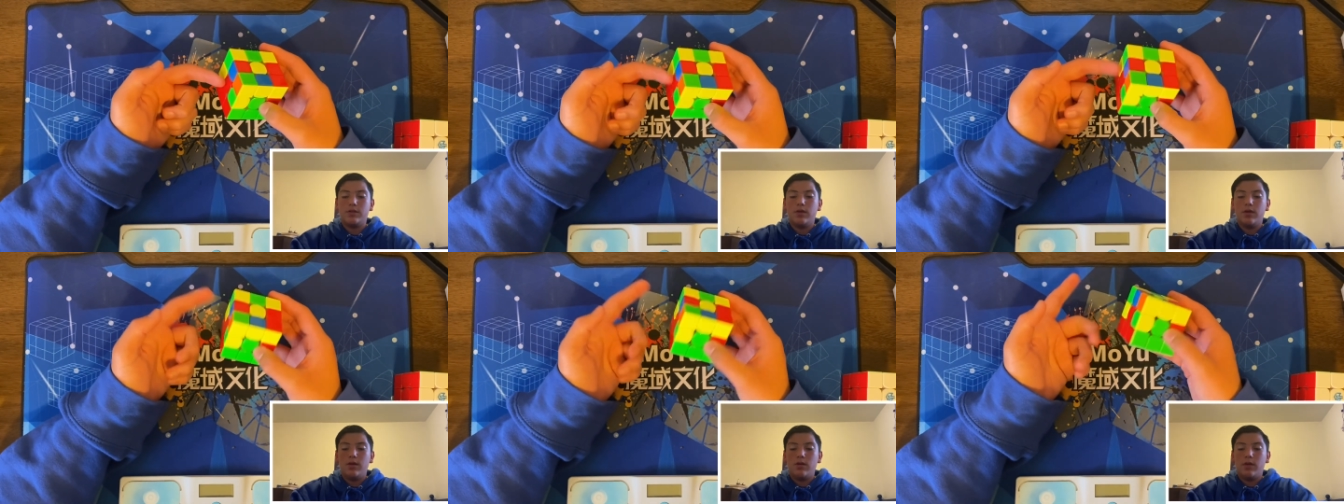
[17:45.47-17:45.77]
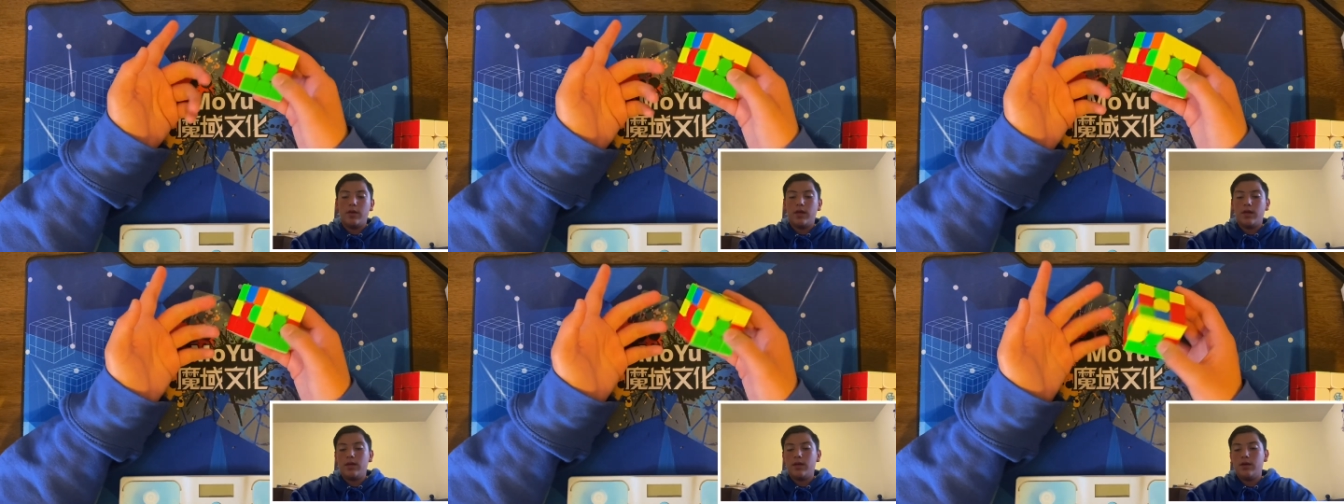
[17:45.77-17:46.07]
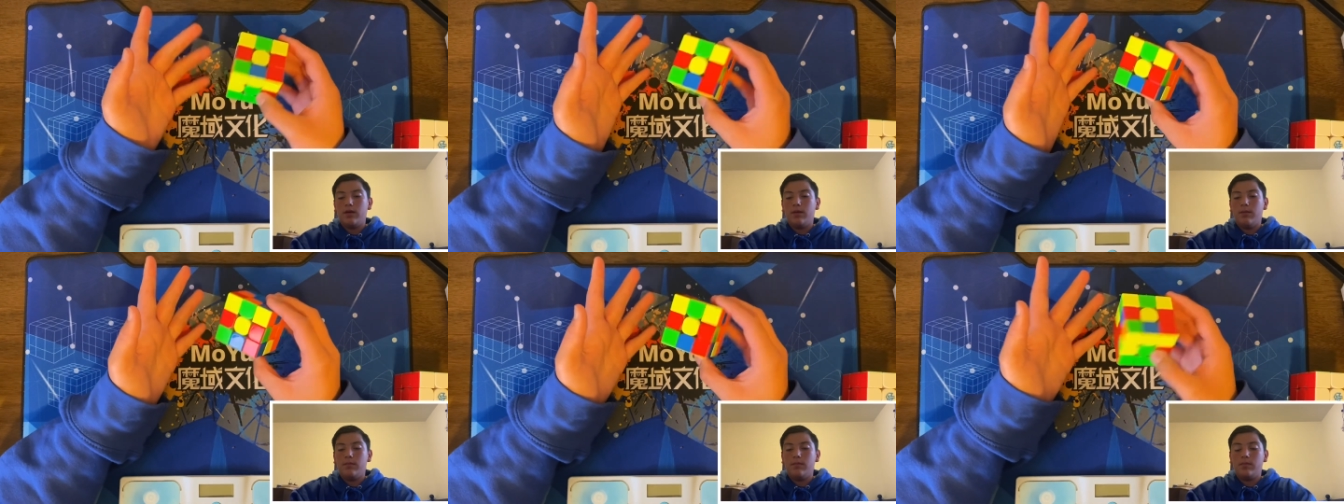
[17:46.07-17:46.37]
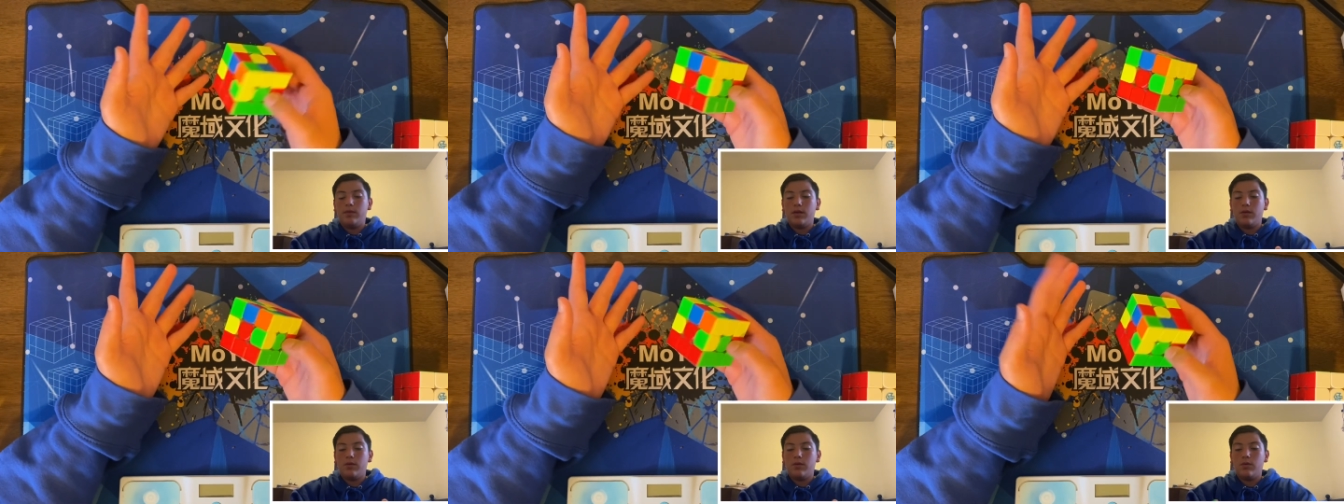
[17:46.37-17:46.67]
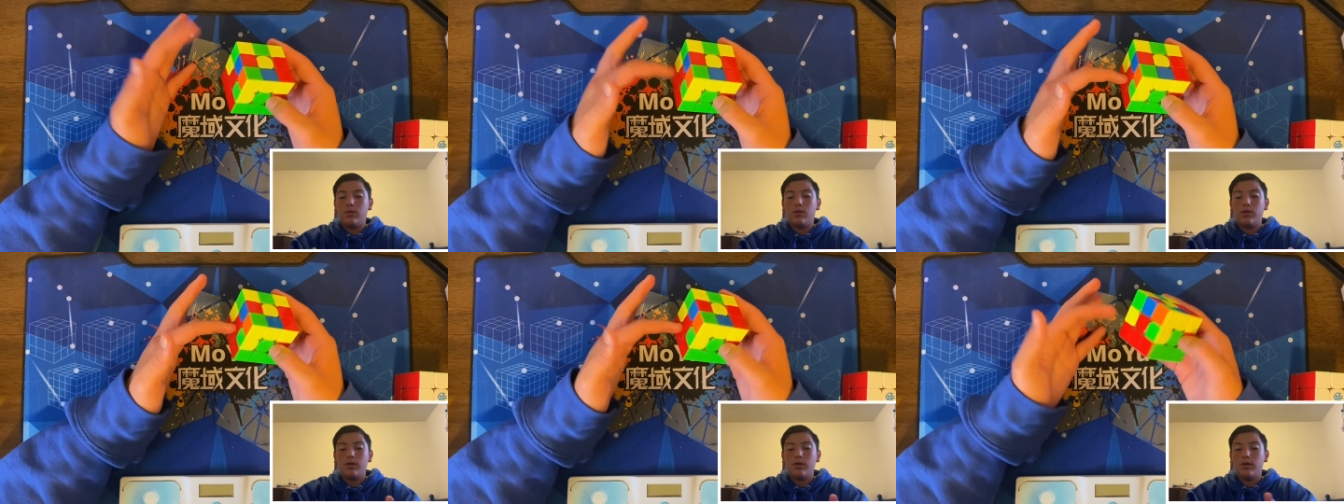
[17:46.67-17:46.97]
and or
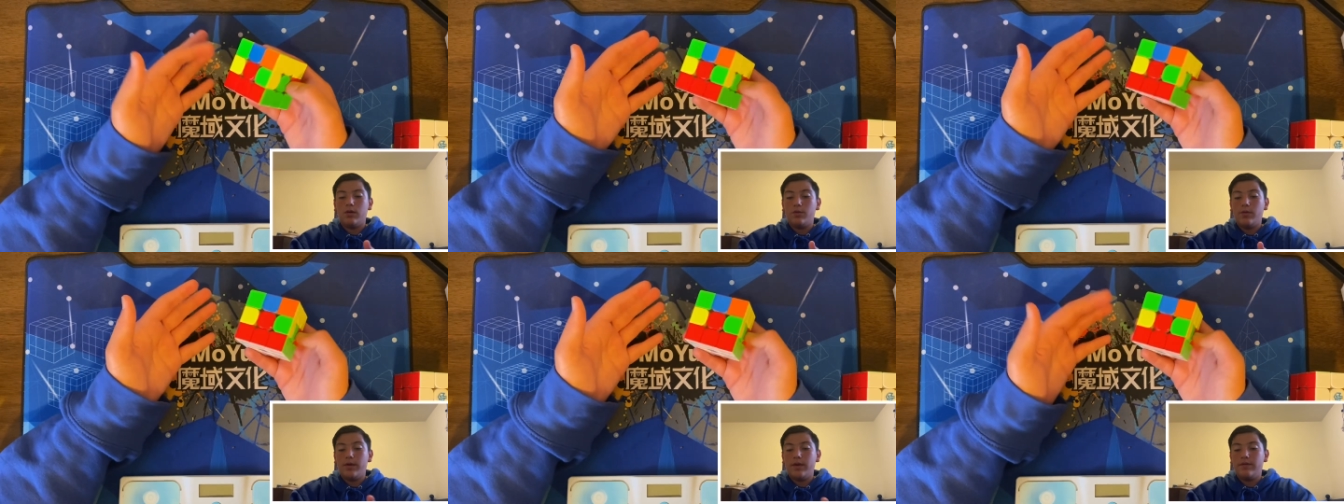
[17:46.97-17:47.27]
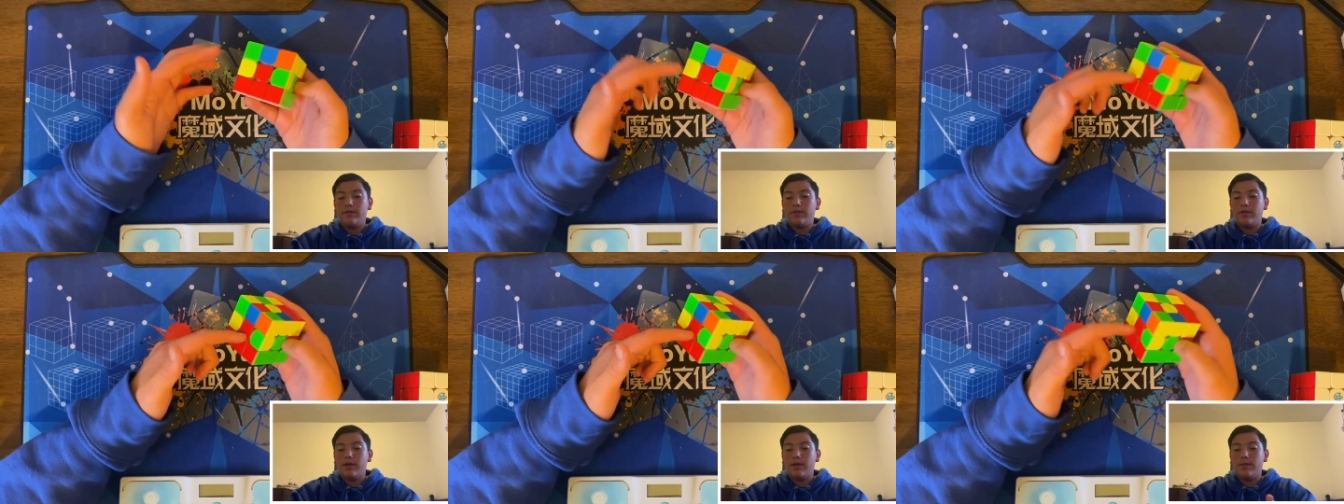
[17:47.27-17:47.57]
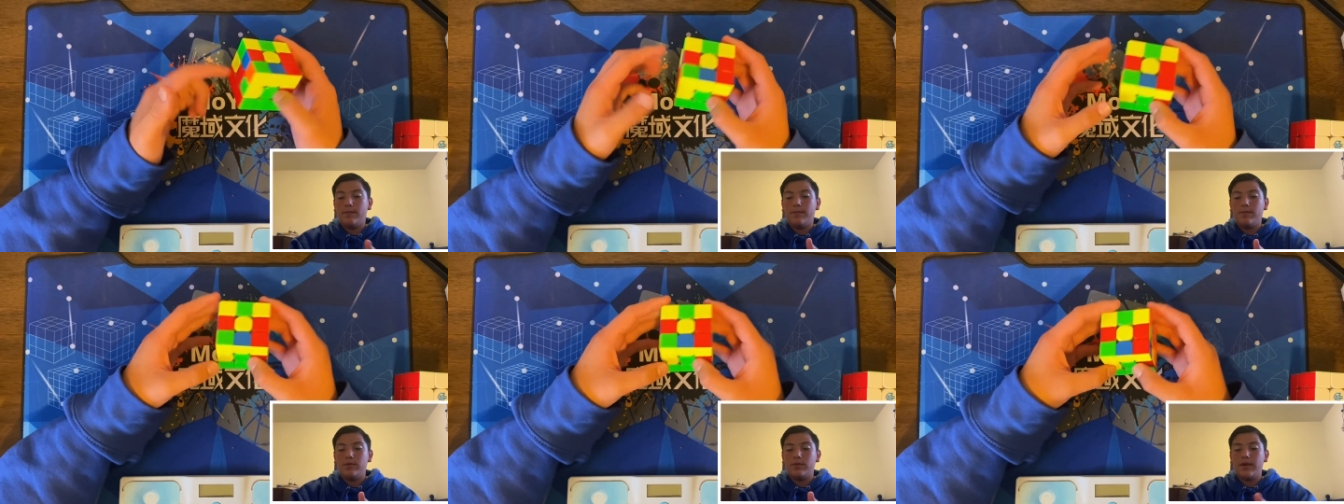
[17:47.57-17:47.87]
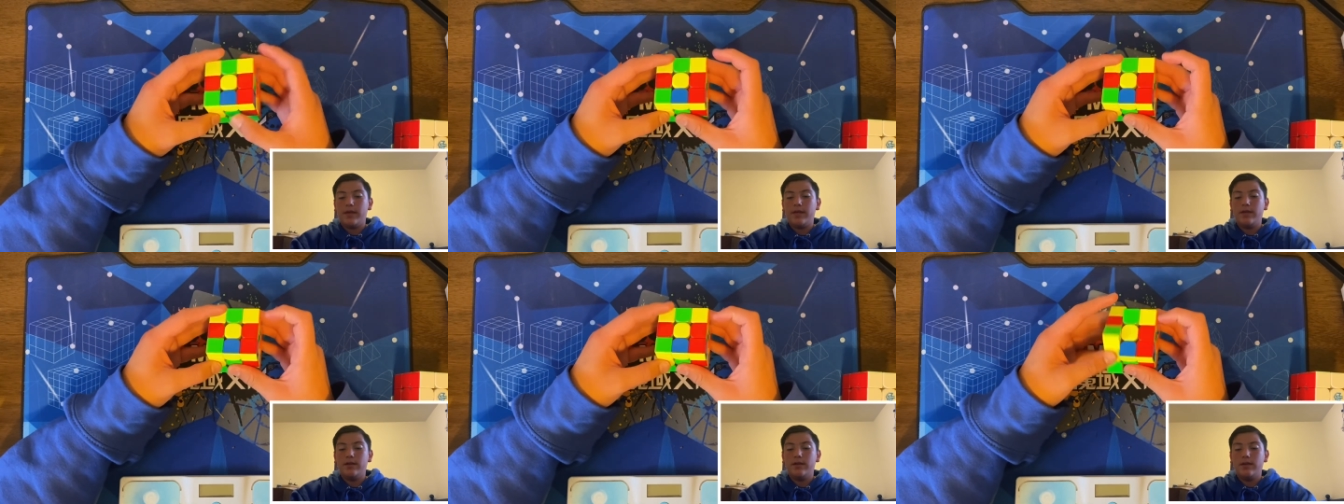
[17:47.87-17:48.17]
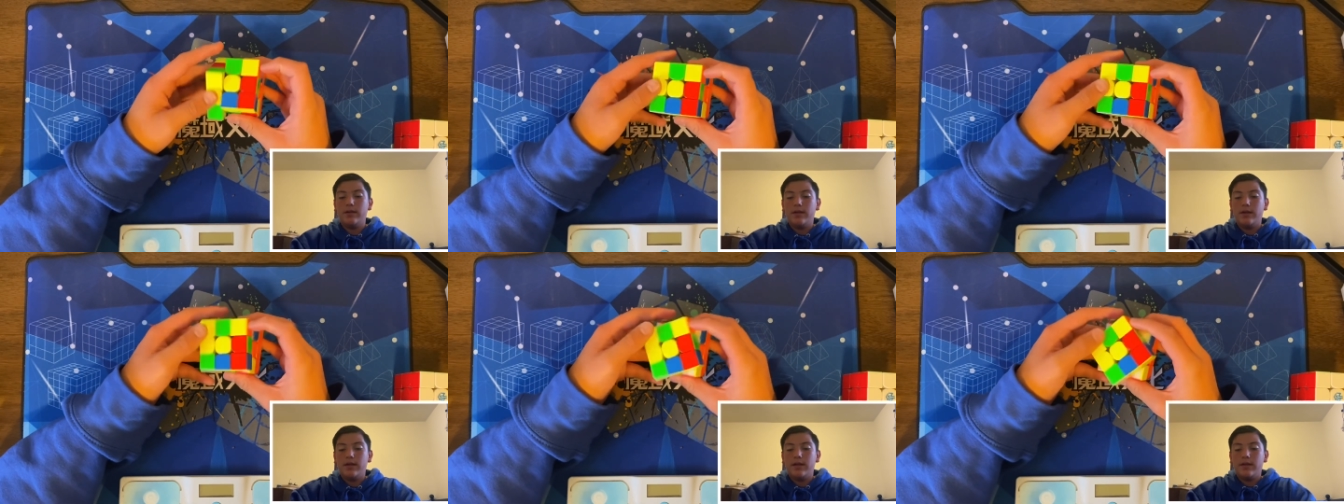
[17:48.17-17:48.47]
away from red,
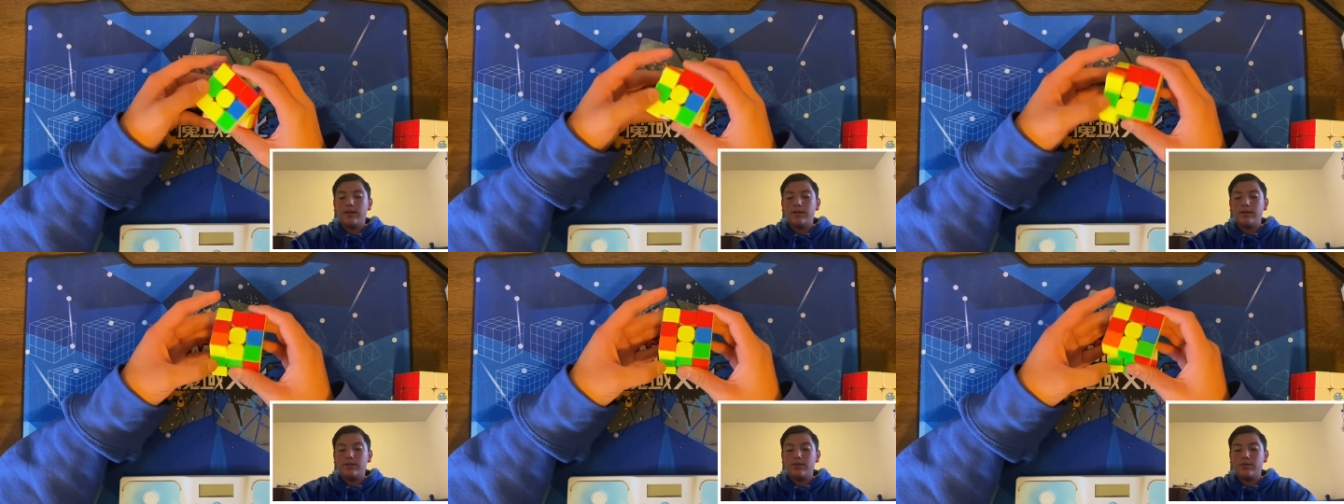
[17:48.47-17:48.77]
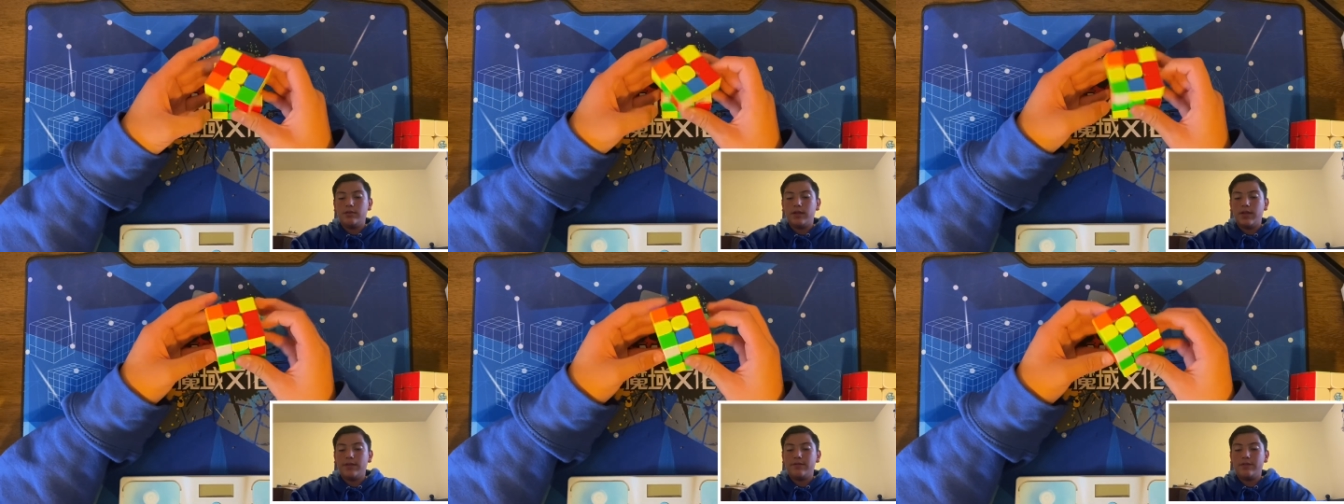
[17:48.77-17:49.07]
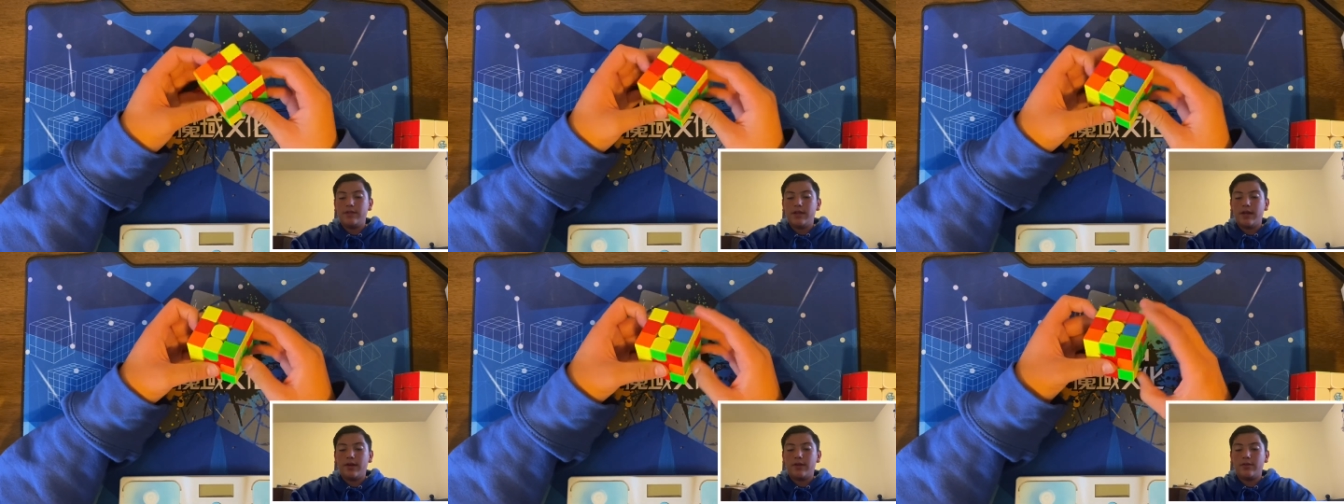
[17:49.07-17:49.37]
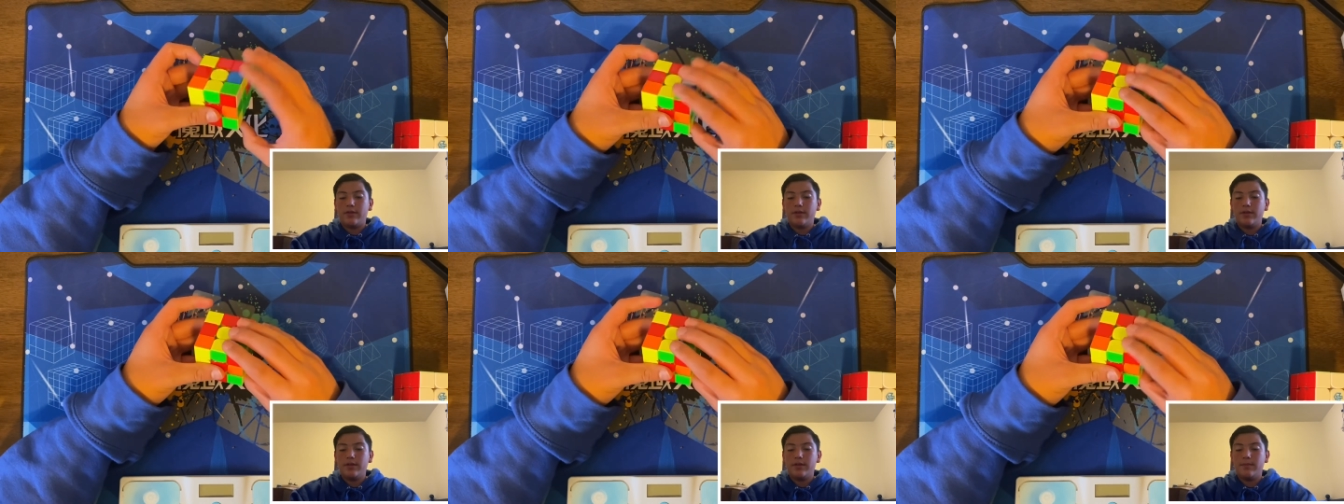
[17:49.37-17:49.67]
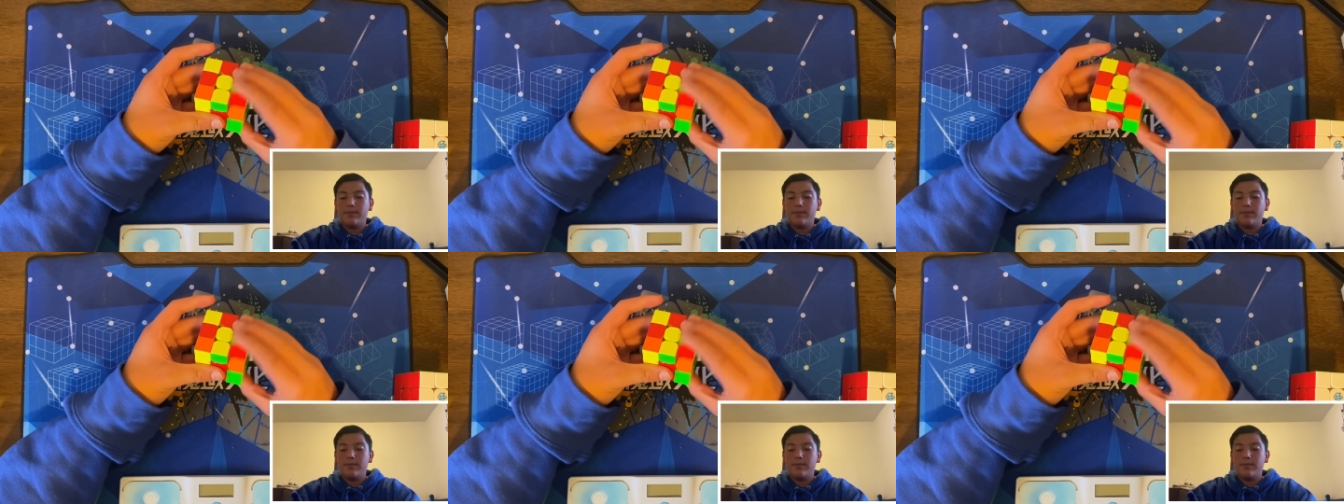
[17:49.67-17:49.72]
and do a lefty algorithm,